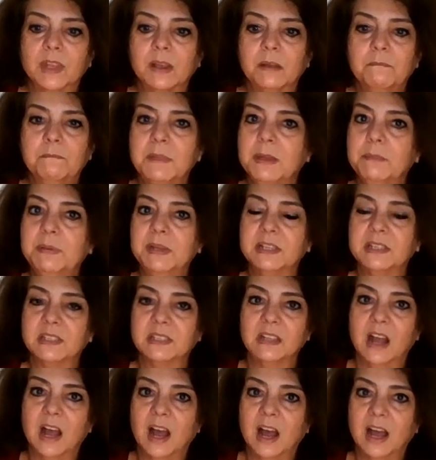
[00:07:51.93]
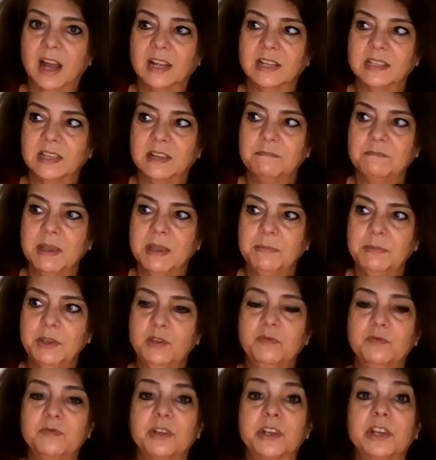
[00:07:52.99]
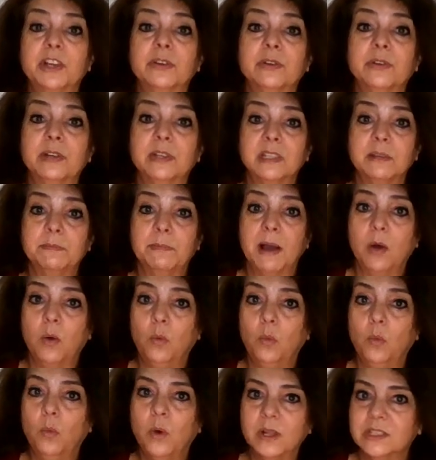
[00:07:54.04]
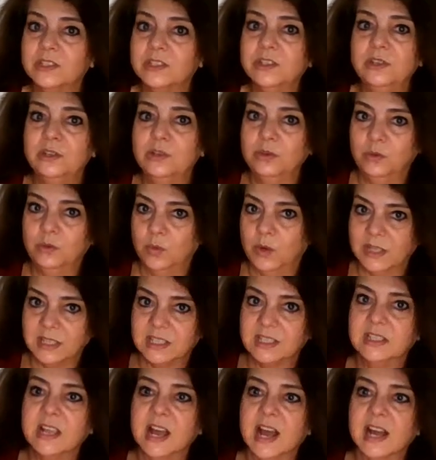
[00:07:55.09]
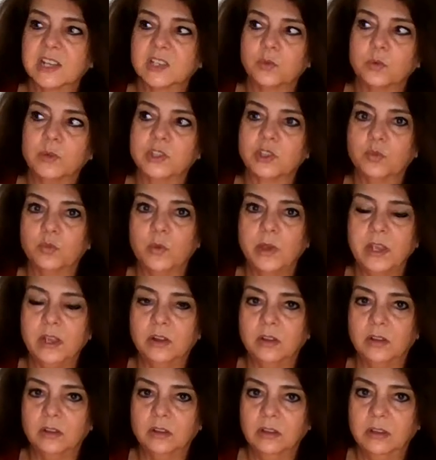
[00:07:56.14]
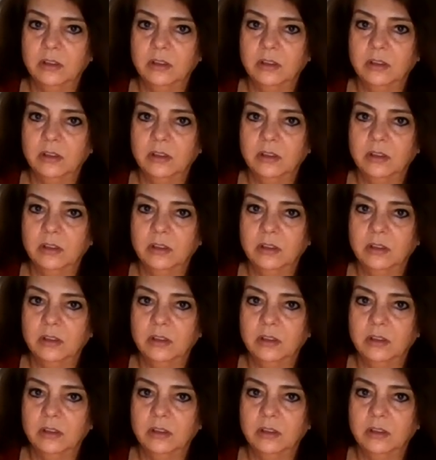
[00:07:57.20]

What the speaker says: Maybe it's not. And maybe you were curious about what's new, what's next, what's real.